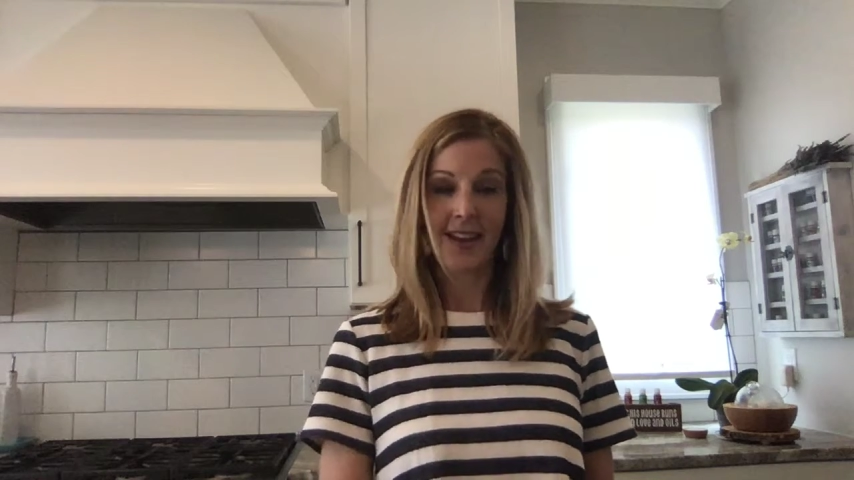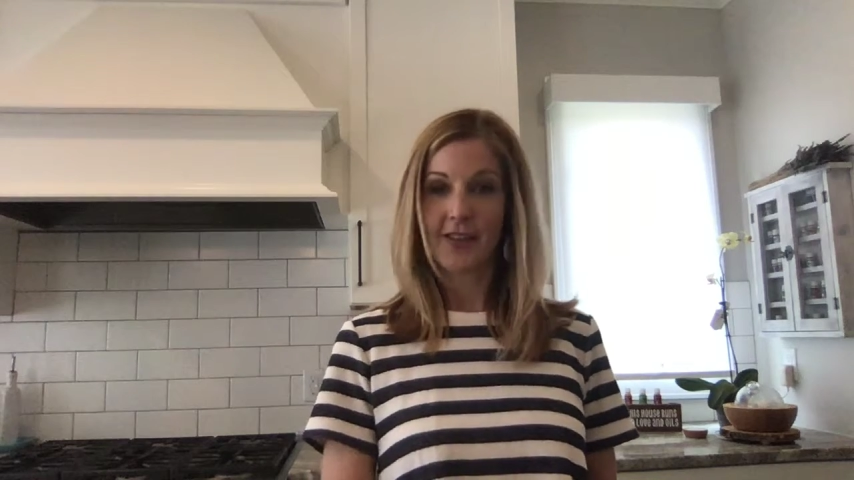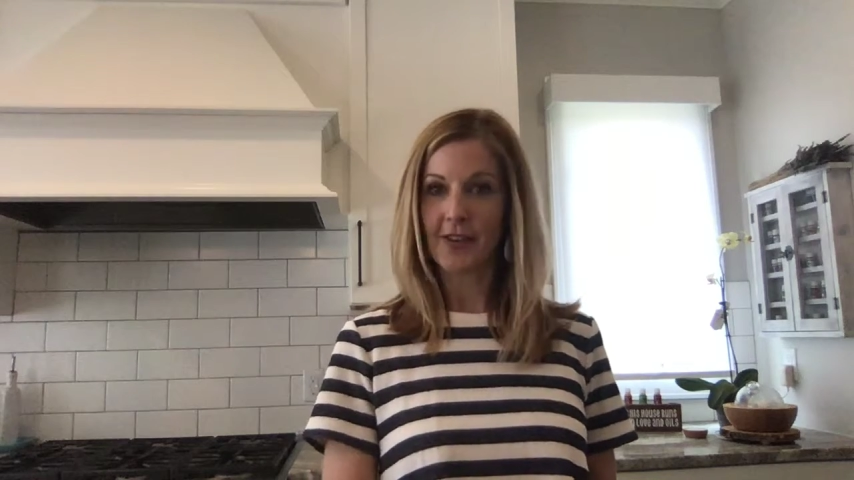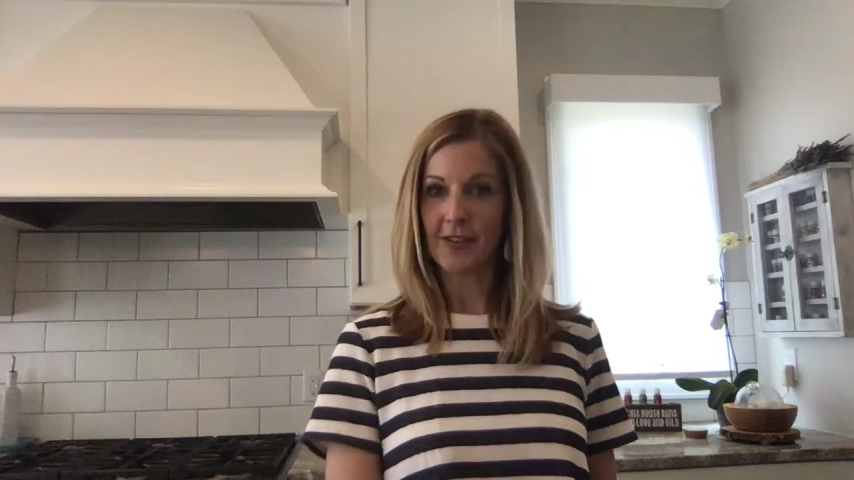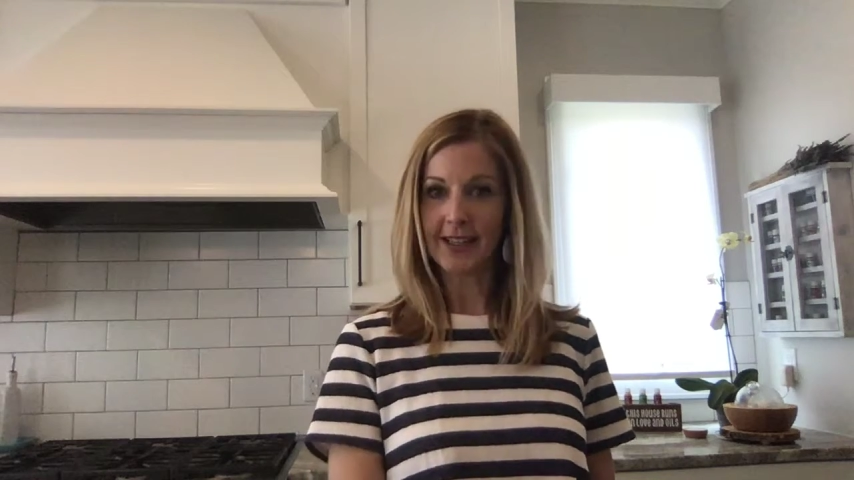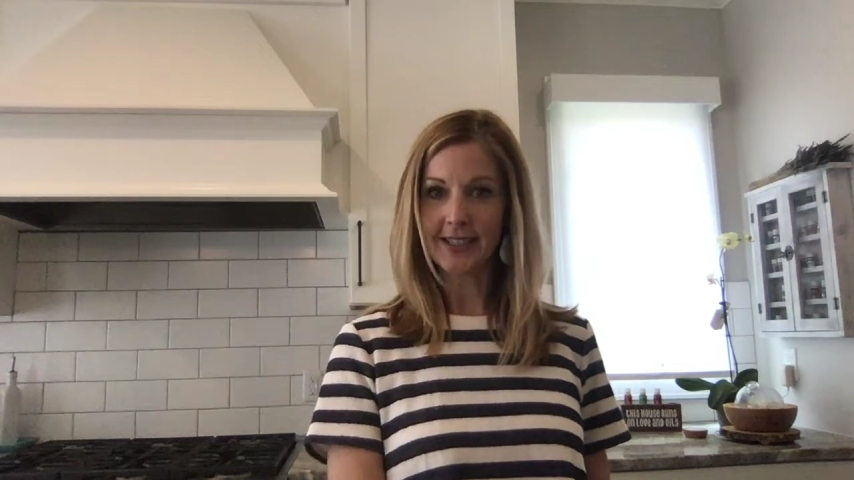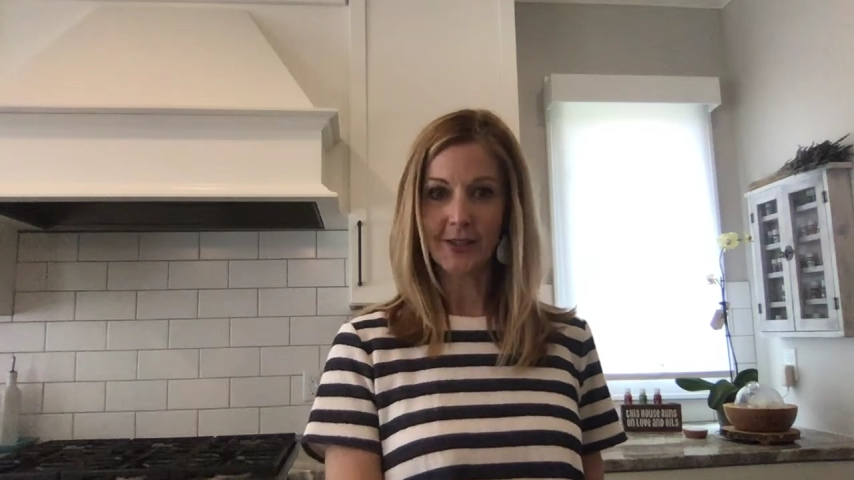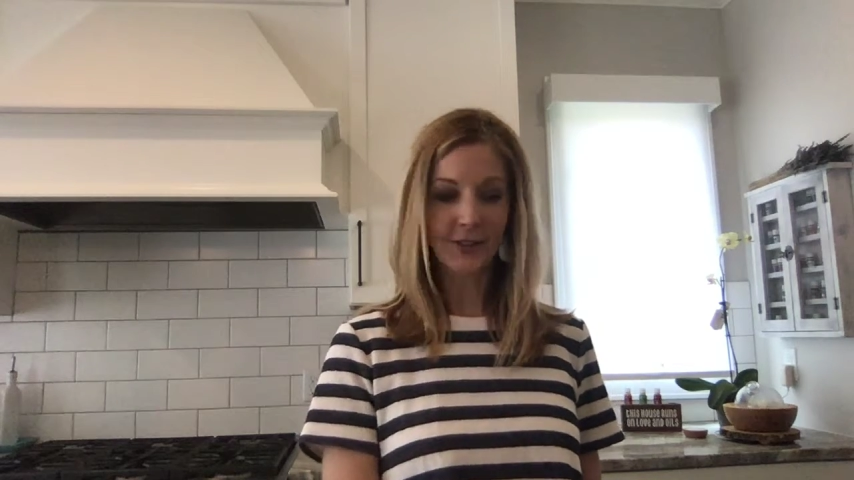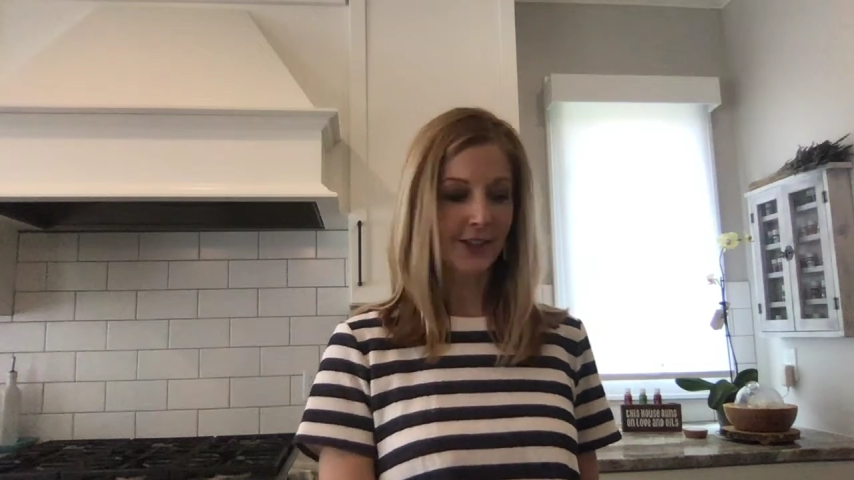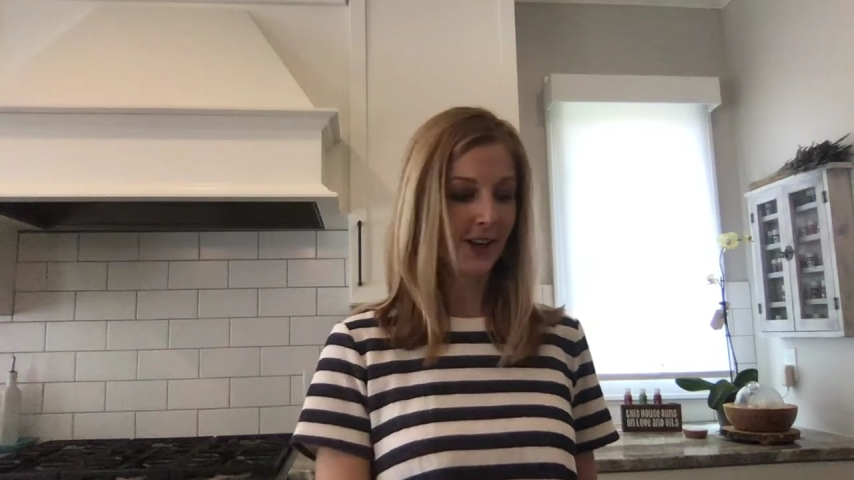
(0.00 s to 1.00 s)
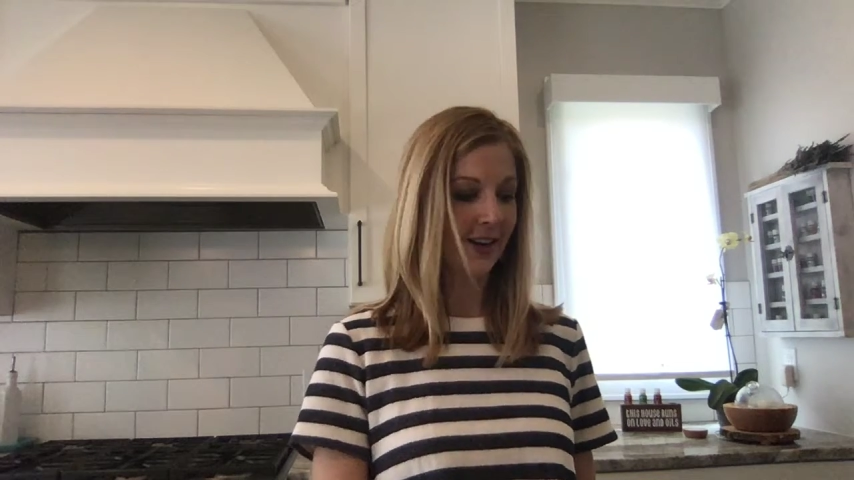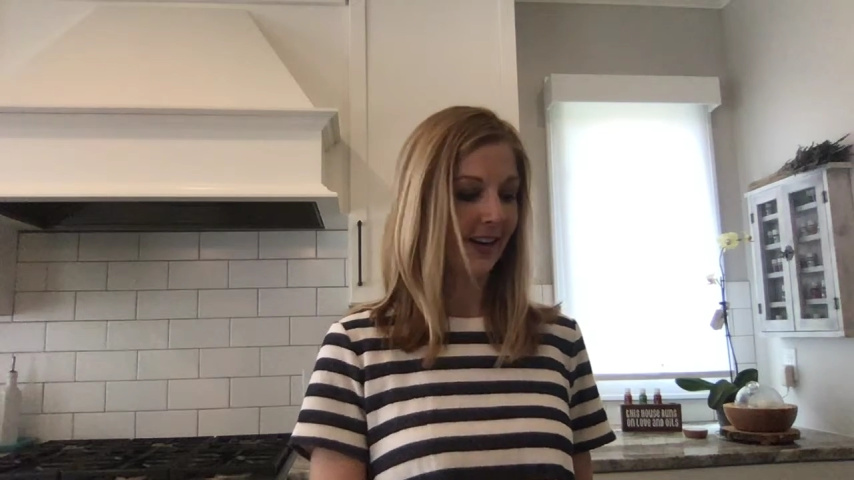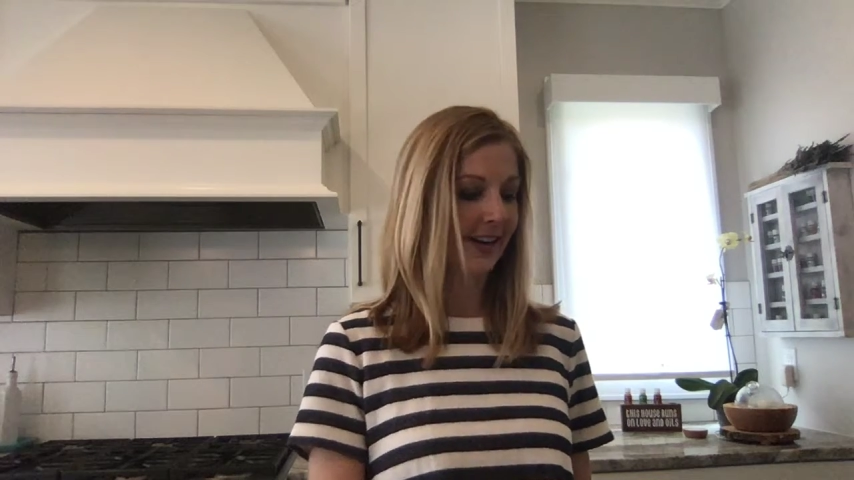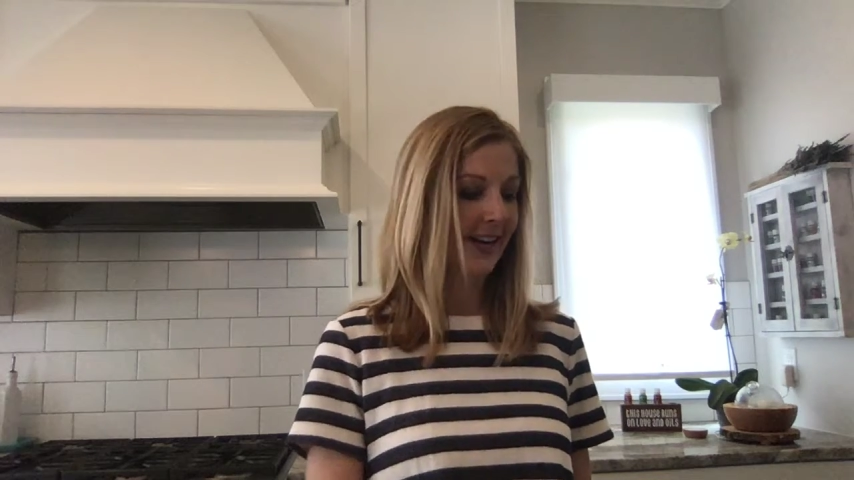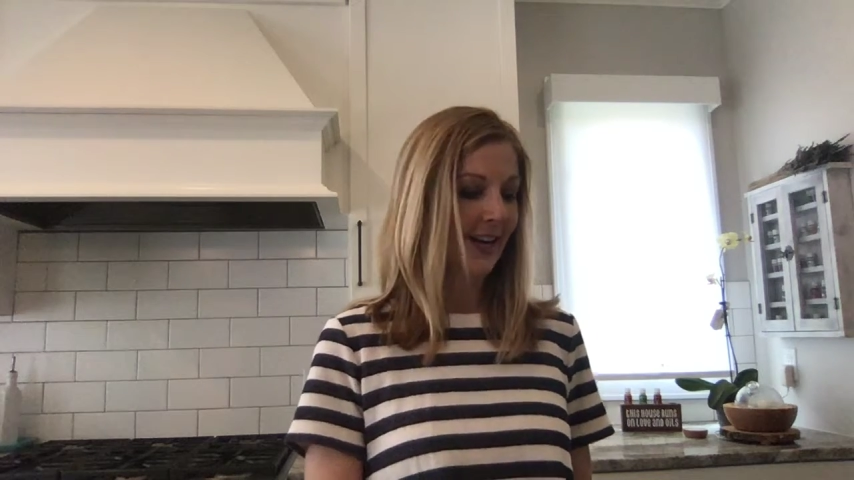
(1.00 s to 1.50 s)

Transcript: Thought that sounded good.